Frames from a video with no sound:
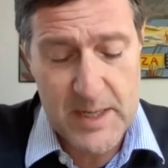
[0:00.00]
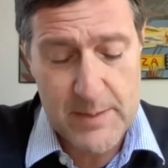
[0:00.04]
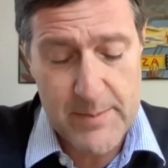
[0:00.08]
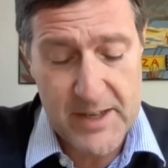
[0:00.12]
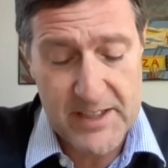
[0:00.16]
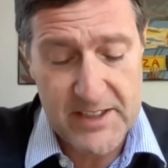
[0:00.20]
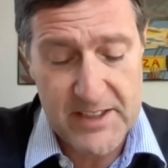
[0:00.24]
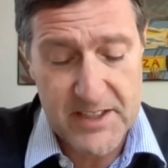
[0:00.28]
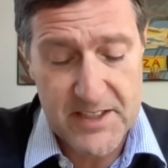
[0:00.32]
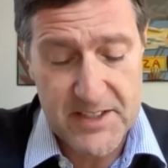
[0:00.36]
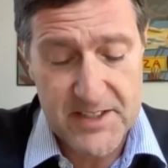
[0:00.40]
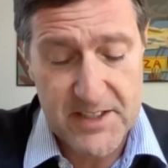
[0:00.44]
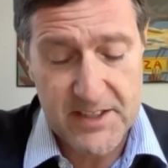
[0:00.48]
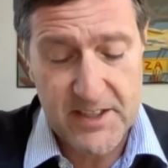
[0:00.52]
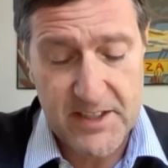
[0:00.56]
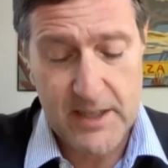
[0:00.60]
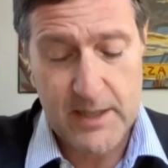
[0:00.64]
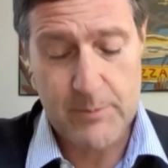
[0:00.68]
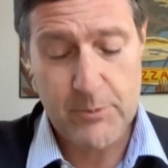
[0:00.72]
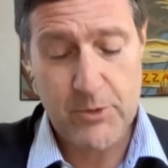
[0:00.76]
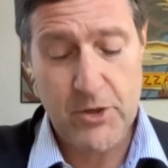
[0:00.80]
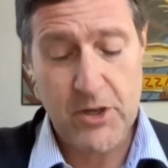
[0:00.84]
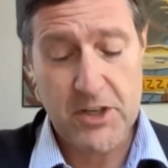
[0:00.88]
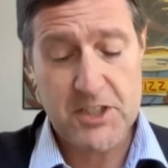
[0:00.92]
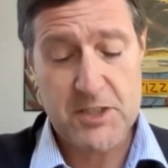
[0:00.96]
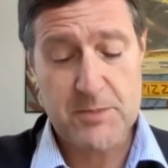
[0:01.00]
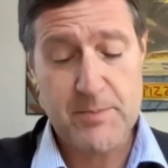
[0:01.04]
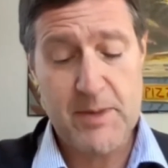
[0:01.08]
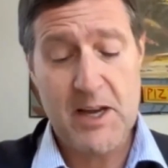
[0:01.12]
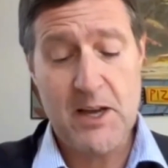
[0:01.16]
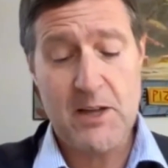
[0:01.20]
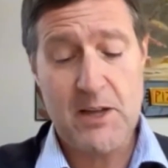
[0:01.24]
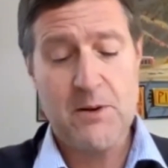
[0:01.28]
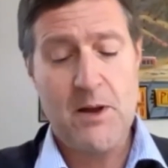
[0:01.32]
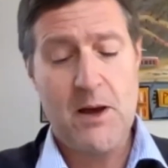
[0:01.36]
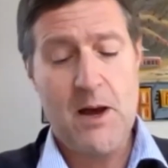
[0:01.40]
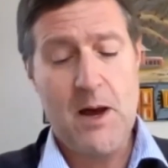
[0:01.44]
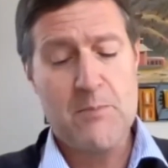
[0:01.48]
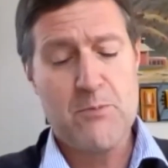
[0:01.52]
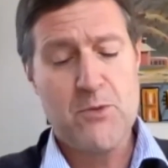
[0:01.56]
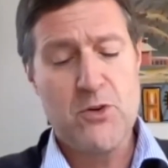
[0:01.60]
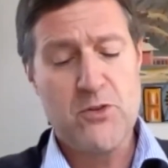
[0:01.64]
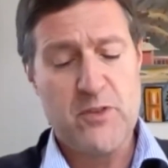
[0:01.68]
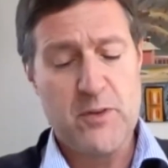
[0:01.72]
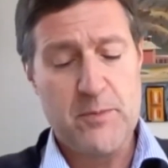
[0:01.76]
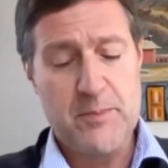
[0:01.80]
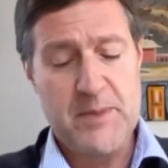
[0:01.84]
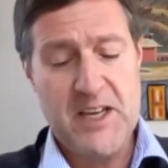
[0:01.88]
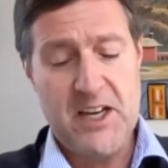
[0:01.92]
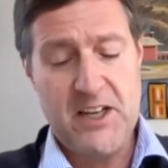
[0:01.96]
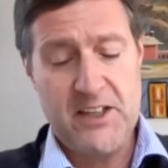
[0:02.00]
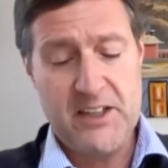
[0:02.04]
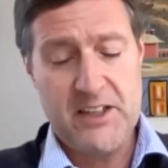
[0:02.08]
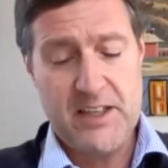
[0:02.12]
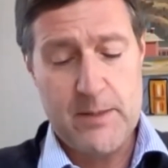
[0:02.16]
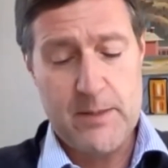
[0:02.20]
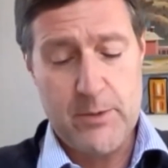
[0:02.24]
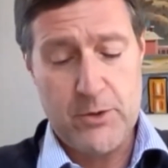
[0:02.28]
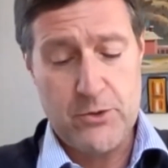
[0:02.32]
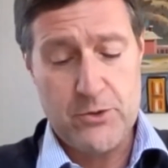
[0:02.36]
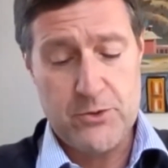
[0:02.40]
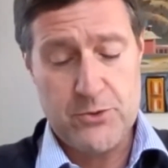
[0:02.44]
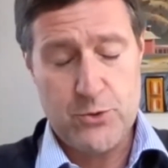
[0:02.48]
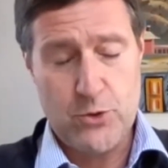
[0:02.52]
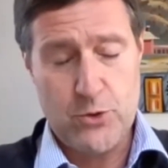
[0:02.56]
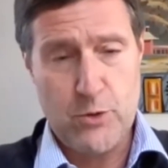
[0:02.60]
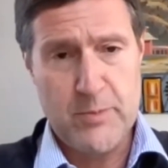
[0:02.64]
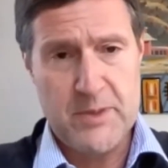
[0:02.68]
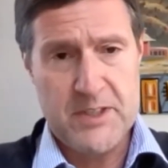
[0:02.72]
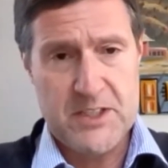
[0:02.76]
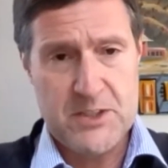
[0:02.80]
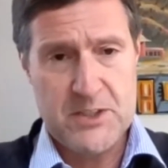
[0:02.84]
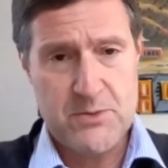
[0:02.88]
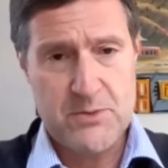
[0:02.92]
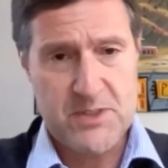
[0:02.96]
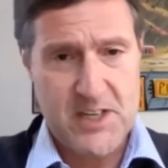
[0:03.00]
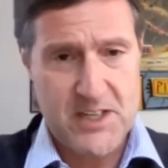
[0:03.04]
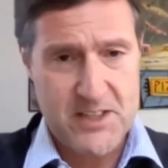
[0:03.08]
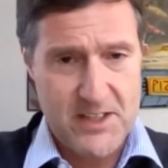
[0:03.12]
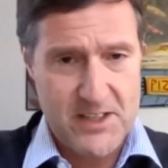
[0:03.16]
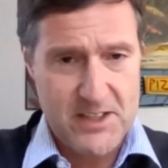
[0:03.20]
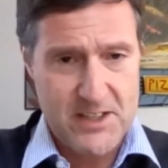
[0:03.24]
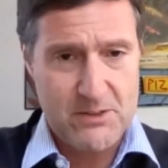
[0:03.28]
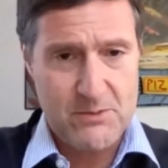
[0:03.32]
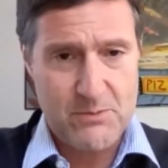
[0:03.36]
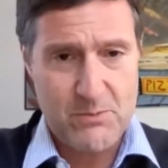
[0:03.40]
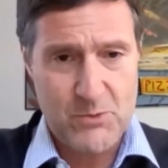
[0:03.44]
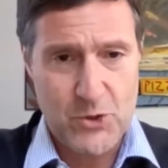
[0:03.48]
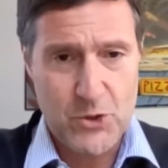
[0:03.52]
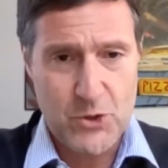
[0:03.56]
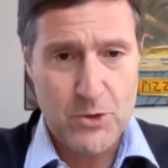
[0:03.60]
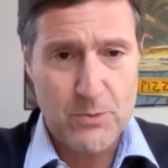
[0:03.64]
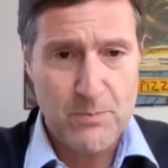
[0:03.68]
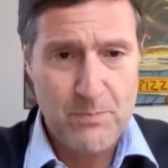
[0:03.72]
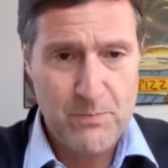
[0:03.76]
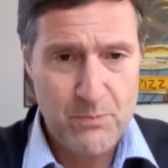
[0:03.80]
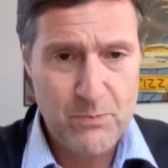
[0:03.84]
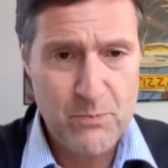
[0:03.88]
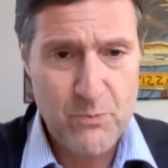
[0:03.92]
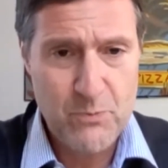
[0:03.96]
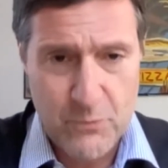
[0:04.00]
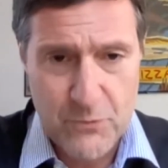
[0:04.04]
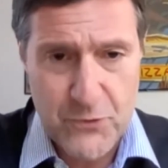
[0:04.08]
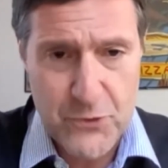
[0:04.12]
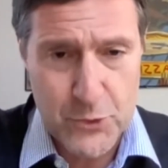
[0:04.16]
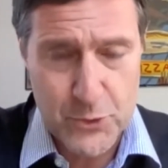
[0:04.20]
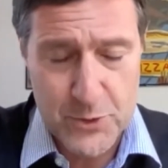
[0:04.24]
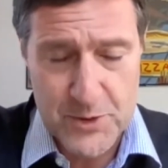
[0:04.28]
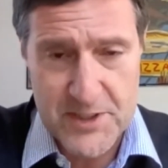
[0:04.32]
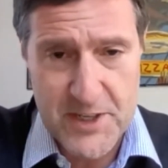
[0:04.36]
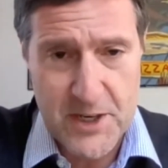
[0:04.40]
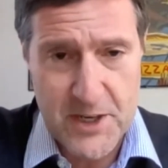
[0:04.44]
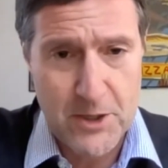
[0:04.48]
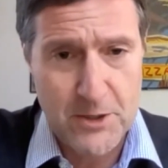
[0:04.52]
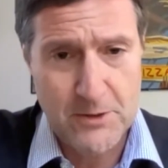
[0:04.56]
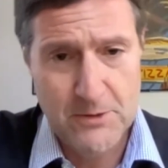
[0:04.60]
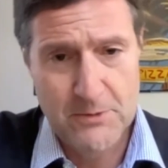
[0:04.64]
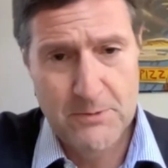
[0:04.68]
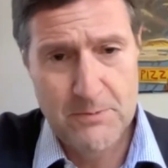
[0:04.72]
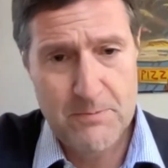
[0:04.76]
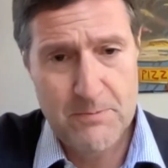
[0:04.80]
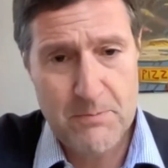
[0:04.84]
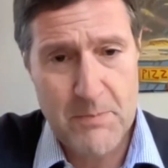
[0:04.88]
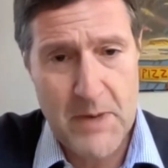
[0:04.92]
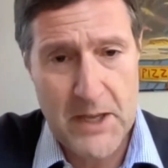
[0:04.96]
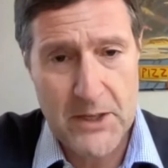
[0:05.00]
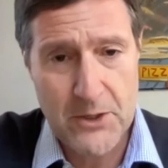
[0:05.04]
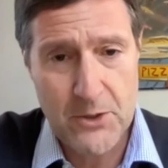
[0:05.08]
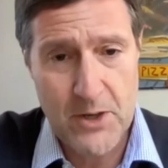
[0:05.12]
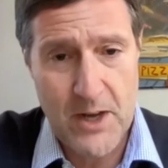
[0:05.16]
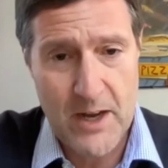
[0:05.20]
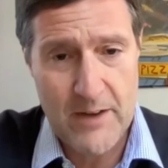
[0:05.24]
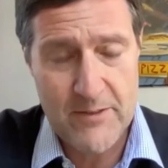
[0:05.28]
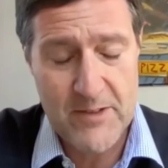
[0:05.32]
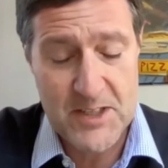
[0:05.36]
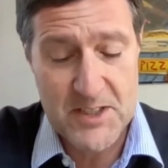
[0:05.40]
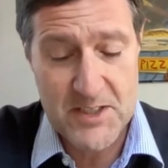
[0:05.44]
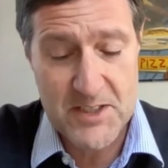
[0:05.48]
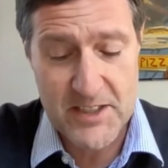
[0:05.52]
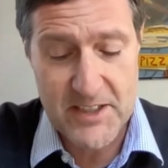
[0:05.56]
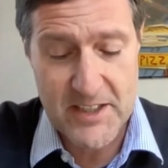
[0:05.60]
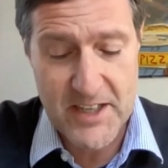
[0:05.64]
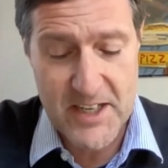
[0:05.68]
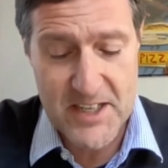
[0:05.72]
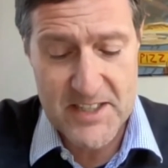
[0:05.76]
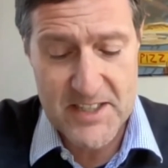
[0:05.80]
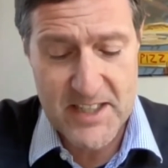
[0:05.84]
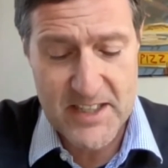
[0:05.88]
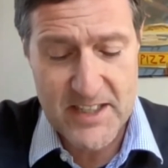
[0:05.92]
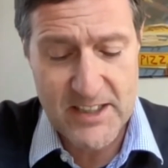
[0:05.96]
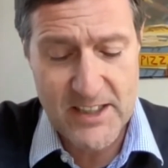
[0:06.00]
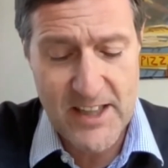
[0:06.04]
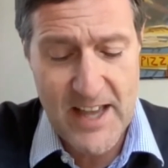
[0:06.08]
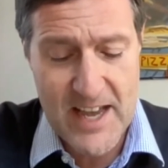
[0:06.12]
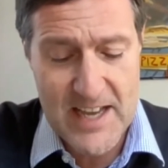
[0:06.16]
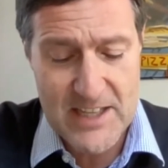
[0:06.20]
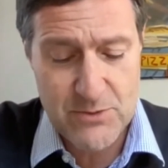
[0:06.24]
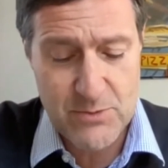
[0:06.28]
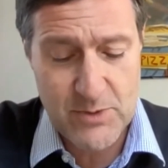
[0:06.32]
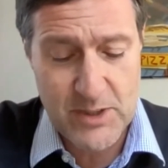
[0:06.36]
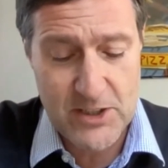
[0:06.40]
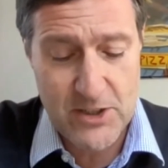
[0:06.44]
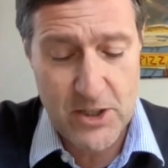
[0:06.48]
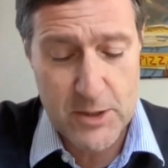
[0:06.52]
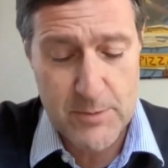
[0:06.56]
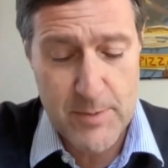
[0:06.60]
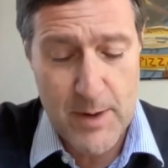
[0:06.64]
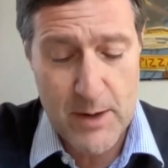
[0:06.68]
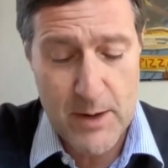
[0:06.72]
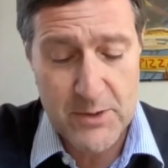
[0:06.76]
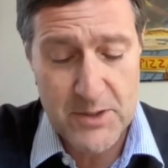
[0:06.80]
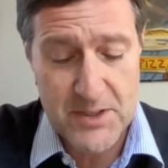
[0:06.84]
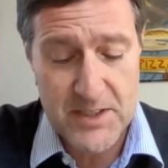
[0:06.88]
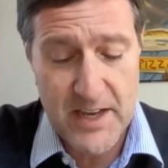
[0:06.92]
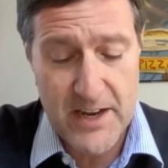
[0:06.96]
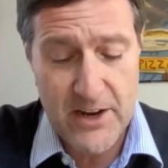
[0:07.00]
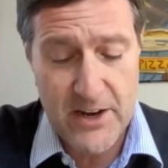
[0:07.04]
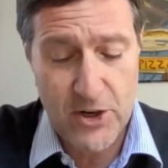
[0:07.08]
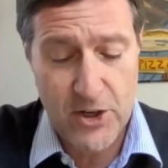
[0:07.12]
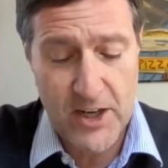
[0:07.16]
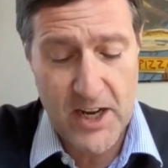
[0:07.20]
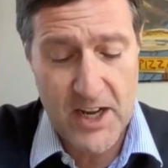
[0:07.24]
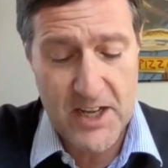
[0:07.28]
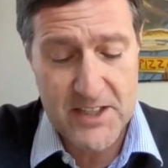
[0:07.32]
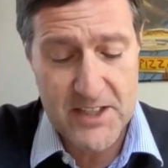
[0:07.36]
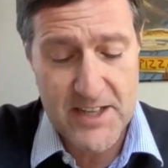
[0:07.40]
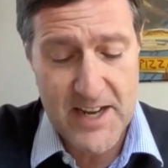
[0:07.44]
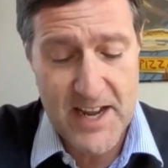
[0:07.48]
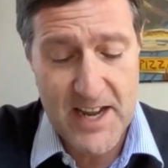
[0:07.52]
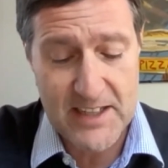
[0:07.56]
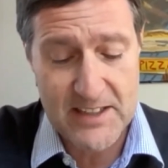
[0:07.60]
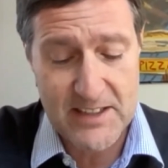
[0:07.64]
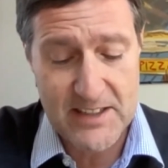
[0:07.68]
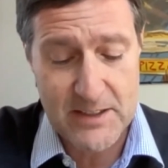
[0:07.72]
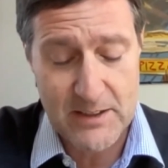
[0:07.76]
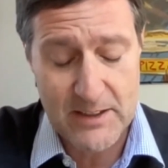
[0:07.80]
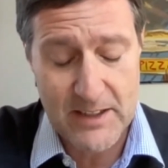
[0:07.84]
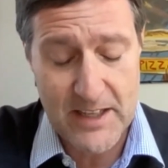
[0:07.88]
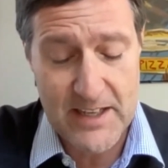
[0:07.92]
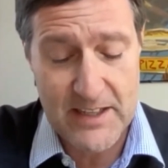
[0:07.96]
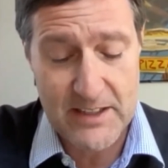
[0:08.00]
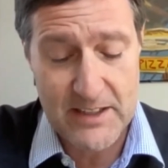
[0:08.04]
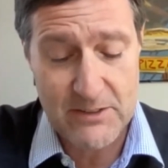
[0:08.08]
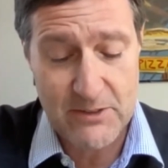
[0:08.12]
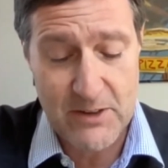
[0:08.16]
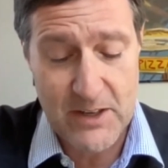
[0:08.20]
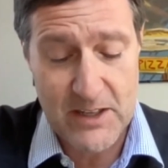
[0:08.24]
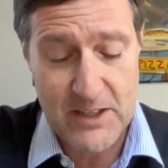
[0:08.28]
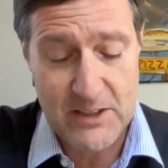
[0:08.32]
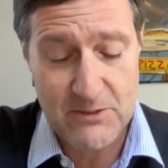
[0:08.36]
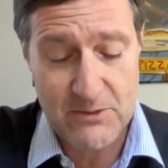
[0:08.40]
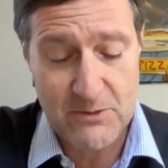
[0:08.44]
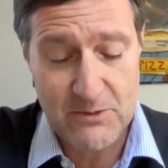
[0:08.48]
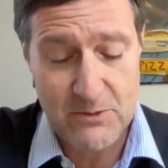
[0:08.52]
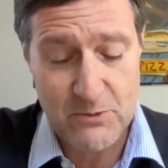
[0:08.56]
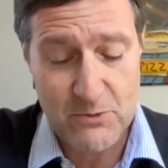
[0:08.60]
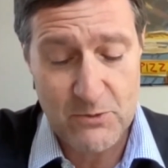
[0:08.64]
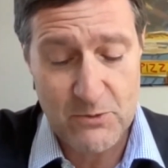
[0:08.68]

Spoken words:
ideas that Naeem talks about, moving beyond chemical sorbents, which I think your fuel cell model obviously does. And the last one he talked about was air contact and